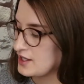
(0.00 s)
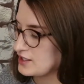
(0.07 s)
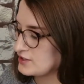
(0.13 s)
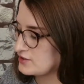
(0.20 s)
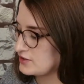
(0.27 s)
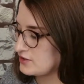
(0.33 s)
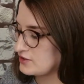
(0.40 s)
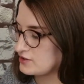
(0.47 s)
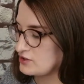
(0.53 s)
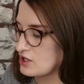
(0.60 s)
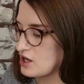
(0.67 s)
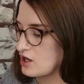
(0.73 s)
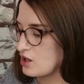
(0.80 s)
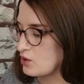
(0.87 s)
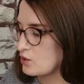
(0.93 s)
into the
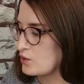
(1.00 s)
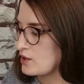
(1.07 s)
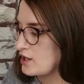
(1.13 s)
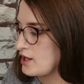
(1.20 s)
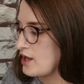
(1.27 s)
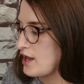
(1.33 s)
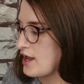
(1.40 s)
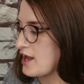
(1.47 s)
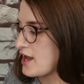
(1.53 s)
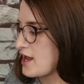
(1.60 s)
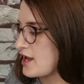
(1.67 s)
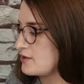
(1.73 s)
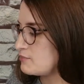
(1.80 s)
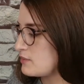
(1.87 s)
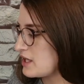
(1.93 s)
dough
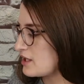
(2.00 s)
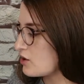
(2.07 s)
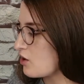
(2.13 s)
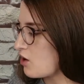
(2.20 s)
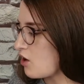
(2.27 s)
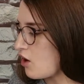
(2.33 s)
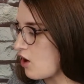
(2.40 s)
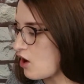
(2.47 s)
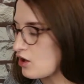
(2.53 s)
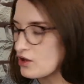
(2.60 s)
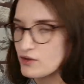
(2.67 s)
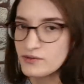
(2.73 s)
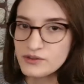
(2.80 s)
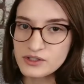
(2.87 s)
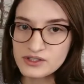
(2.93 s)
and make
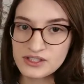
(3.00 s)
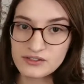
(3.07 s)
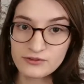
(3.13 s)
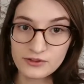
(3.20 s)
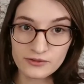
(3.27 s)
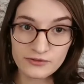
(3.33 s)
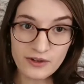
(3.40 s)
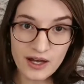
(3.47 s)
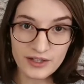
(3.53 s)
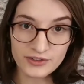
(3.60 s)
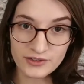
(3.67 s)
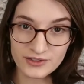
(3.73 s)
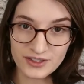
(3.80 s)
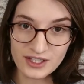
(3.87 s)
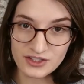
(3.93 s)
all of the different
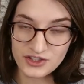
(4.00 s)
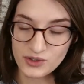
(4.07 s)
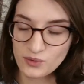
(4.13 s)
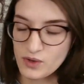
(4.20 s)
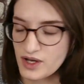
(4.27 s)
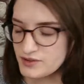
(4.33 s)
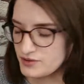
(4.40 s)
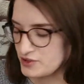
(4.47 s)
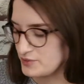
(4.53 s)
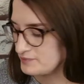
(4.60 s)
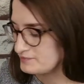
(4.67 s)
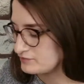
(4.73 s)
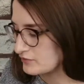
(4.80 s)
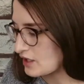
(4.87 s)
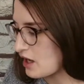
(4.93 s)
fossils that you want,
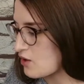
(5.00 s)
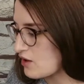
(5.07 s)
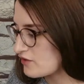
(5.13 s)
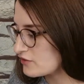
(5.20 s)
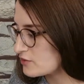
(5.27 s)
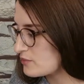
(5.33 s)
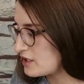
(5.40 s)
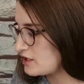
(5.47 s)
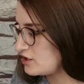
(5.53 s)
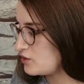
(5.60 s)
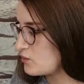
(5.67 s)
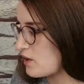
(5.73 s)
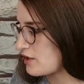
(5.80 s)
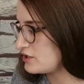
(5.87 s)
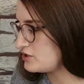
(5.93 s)
however many
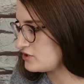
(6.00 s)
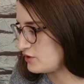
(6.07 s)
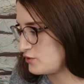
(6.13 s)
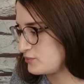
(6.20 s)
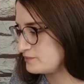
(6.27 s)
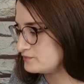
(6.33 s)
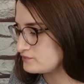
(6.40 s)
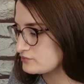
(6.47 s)
you want to do.